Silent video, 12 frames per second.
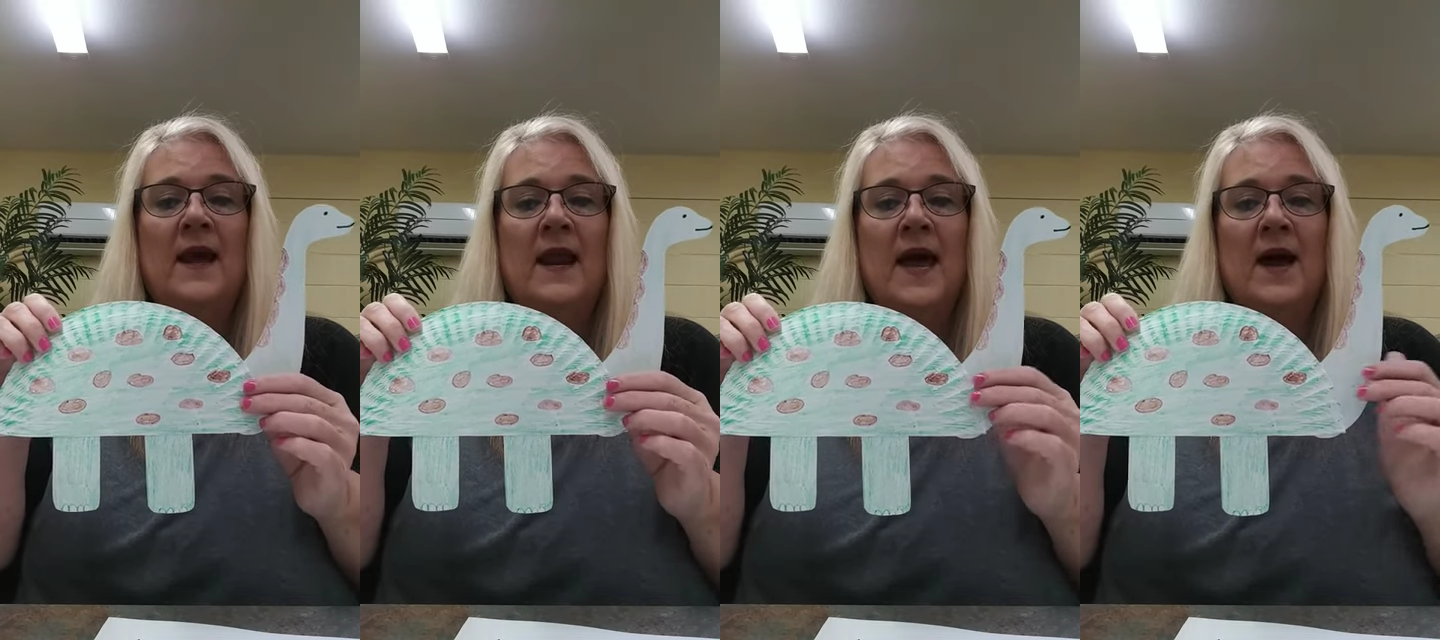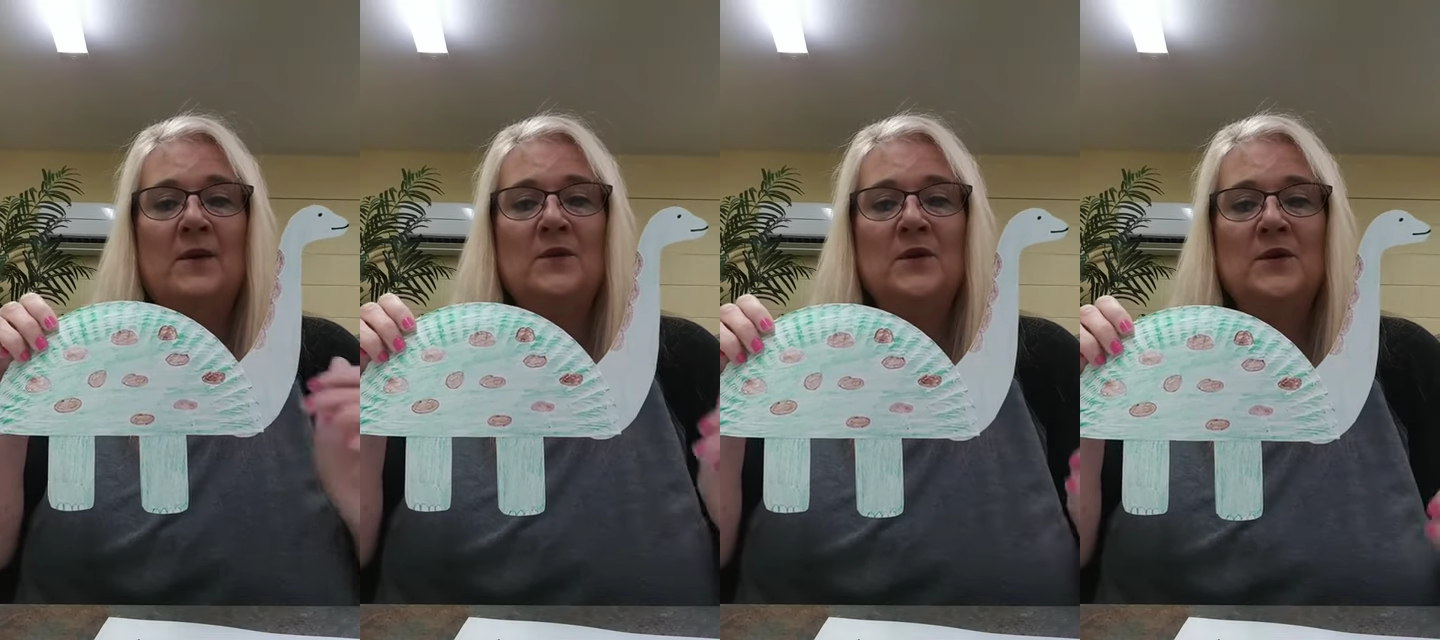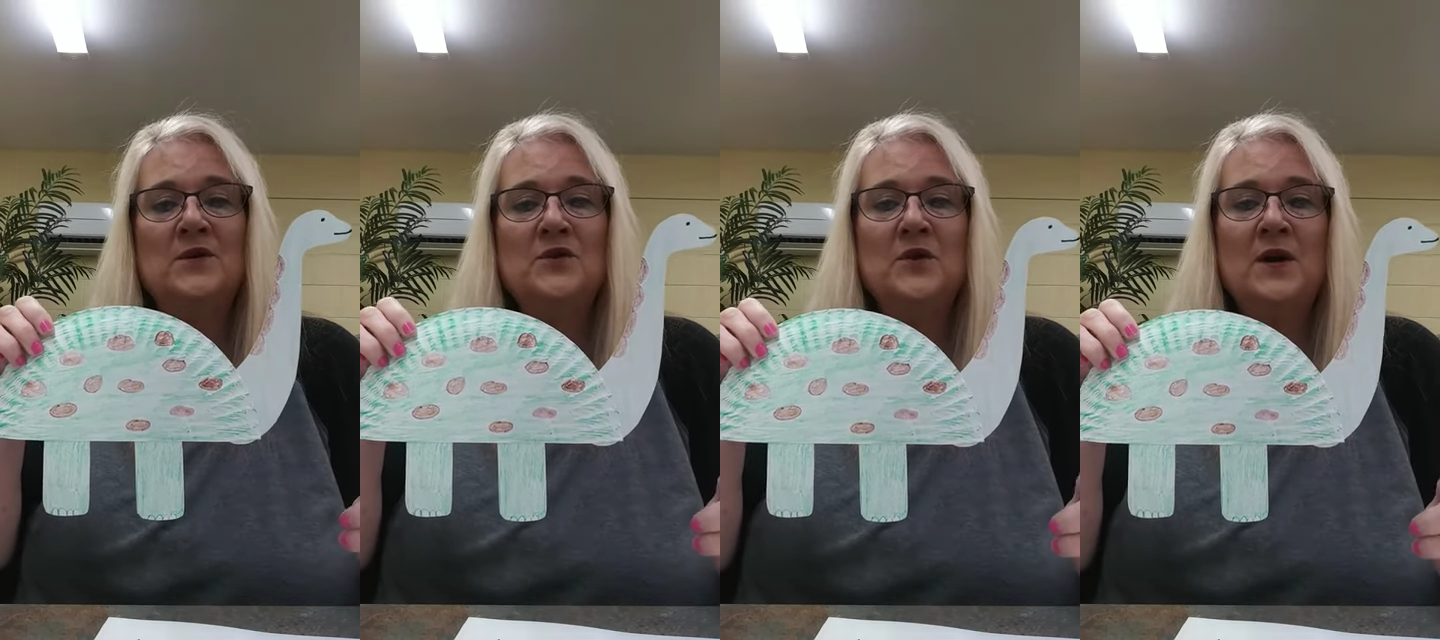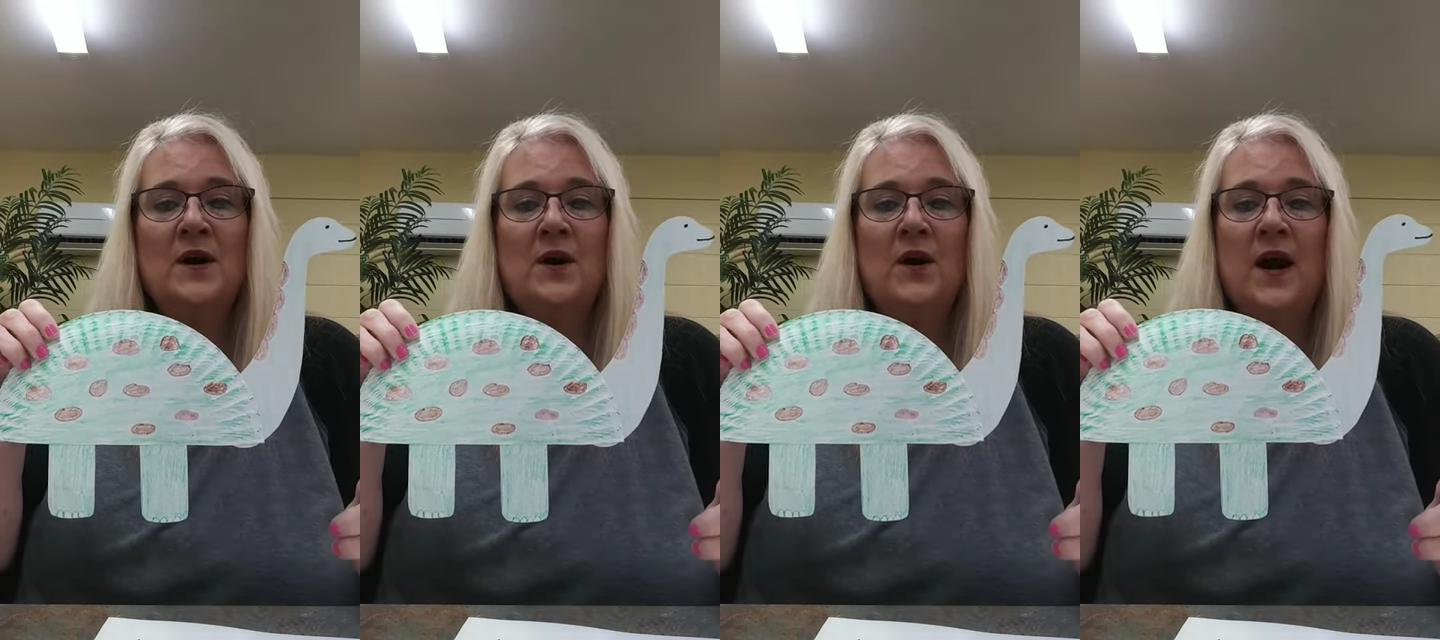And I hope you
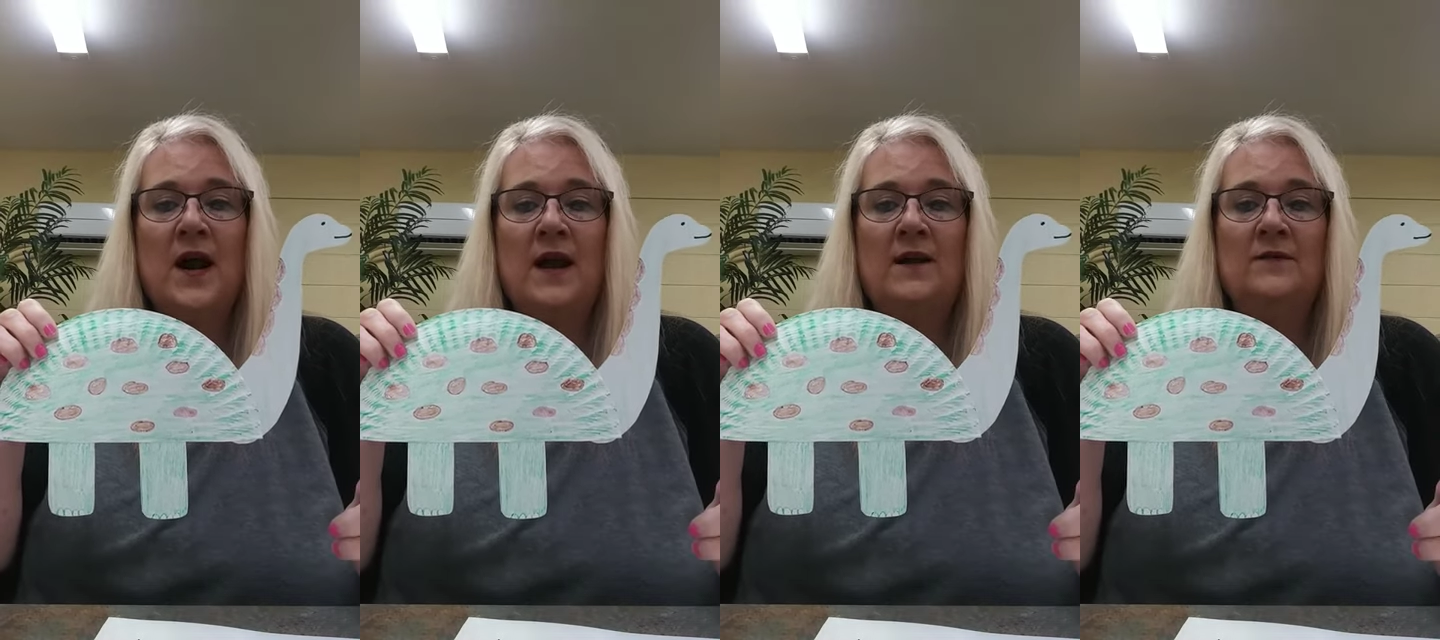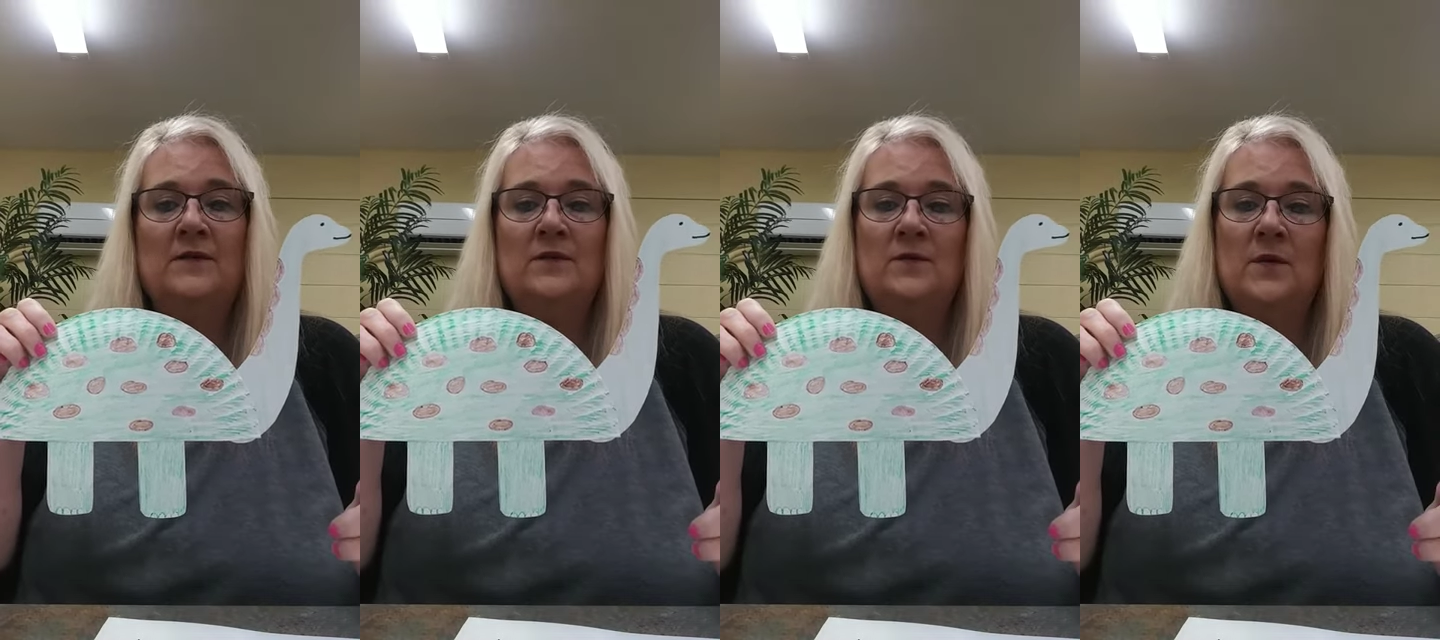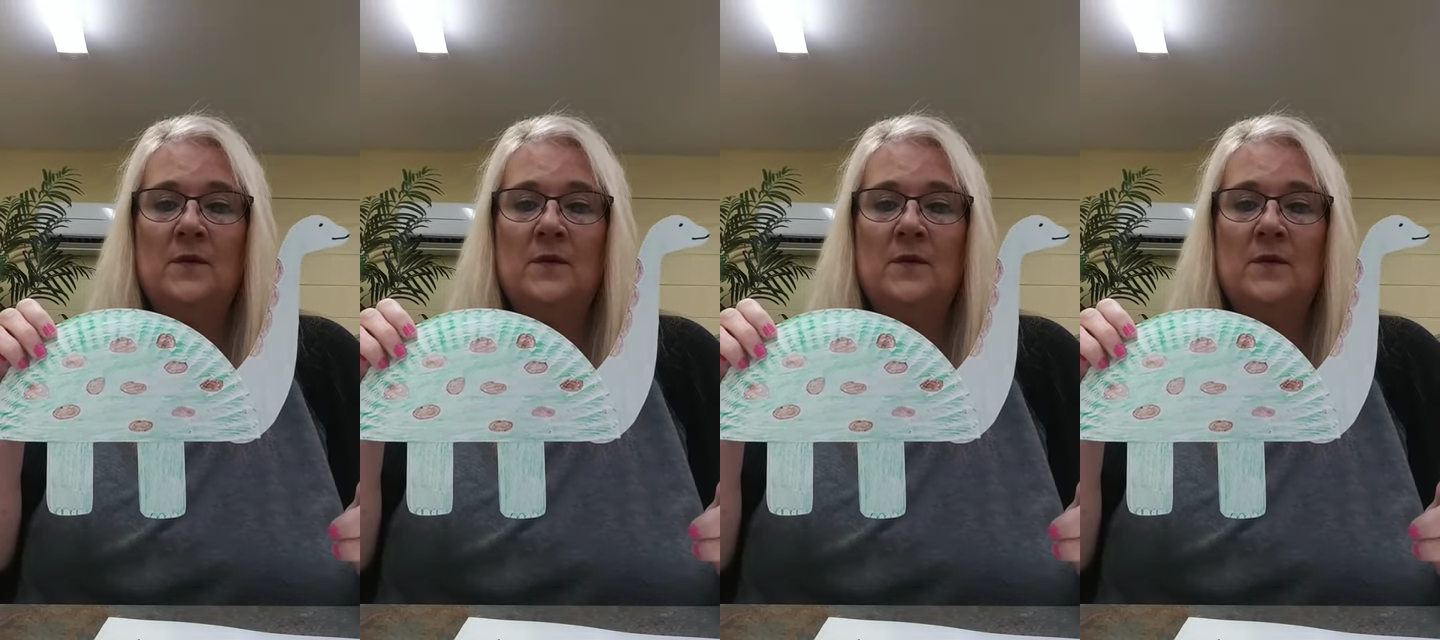enjoyed our craft.